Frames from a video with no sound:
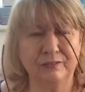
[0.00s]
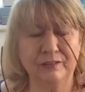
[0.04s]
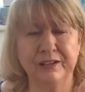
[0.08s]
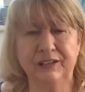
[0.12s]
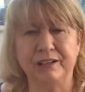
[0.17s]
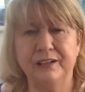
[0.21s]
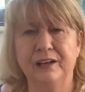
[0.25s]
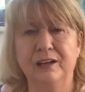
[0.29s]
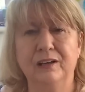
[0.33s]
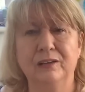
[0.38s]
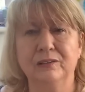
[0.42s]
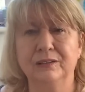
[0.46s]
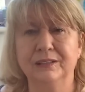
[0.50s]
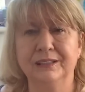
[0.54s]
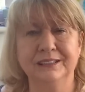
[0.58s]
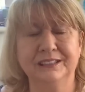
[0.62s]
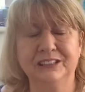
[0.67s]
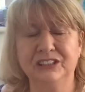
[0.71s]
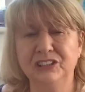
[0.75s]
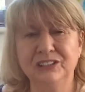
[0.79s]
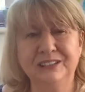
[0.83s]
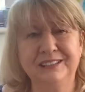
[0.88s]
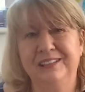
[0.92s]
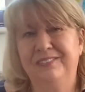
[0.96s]
you know. It's
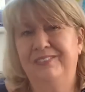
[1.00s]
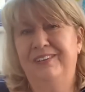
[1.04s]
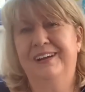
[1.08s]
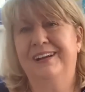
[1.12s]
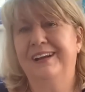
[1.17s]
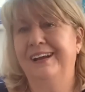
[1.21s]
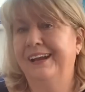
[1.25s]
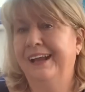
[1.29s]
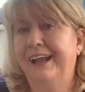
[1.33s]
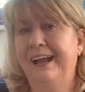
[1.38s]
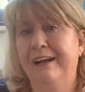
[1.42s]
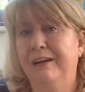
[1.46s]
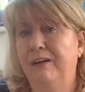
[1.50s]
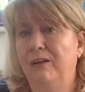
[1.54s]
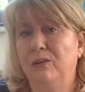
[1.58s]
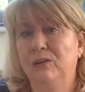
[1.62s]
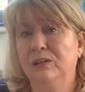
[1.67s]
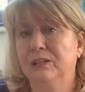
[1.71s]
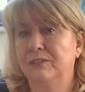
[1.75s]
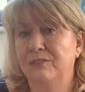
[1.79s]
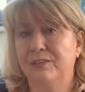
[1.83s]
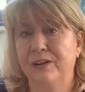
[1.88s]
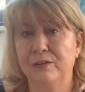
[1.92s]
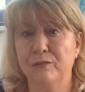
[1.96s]
just if I can get
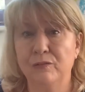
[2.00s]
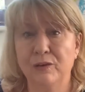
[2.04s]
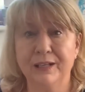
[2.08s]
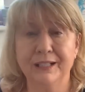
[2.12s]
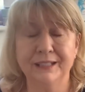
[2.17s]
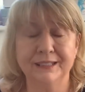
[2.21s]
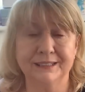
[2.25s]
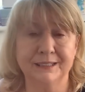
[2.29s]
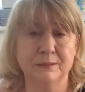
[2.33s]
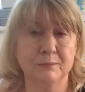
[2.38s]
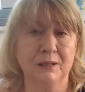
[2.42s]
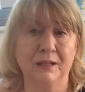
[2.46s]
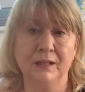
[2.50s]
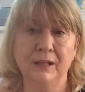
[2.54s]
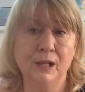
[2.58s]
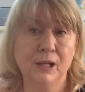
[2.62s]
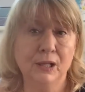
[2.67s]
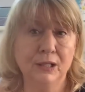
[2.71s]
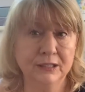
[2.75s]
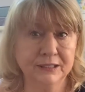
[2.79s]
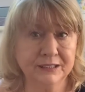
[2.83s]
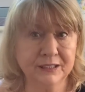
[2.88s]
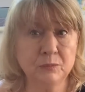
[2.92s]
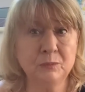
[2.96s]
hold of it reasonable.
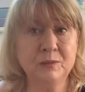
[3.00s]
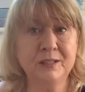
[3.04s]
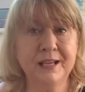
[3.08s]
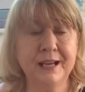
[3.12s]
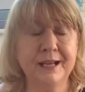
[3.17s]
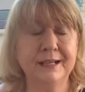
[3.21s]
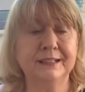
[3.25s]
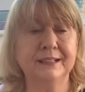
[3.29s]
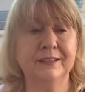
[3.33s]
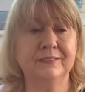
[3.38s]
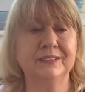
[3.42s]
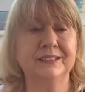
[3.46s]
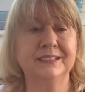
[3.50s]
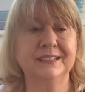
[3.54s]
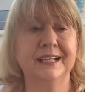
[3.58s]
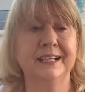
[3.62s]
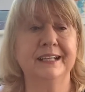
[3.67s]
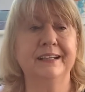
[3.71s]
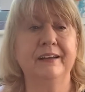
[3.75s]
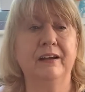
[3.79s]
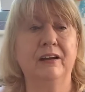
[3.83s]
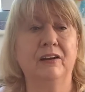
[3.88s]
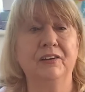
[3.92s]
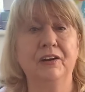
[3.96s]
Sometimes I've
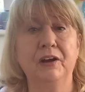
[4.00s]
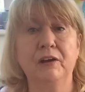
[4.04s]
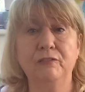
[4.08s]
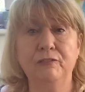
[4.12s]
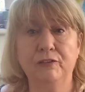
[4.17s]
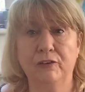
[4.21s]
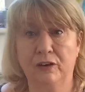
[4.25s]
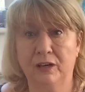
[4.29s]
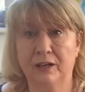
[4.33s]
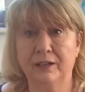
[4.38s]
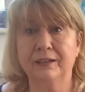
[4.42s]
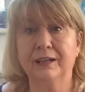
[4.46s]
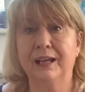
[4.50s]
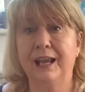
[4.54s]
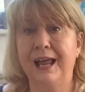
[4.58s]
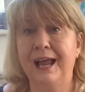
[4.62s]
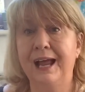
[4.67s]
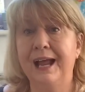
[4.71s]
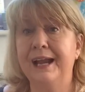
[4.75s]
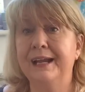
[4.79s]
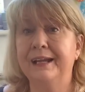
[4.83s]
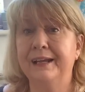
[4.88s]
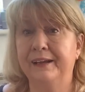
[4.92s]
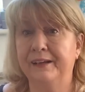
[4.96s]
seen it on offer
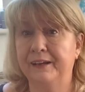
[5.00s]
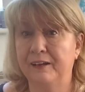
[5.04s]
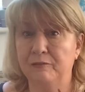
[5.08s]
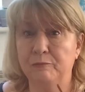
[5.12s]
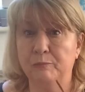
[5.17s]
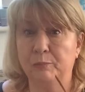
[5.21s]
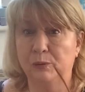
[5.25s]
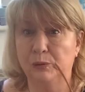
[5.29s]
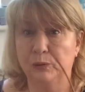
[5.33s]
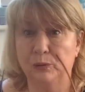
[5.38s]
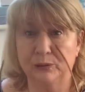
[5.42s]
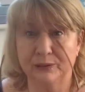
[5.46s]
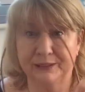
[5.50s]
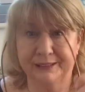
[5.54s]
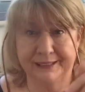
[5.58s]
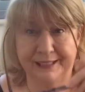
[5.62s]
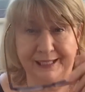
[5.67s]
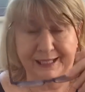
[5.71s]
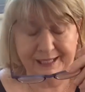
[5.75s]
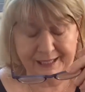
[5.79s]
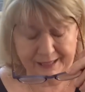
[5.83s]
online and I've bought it,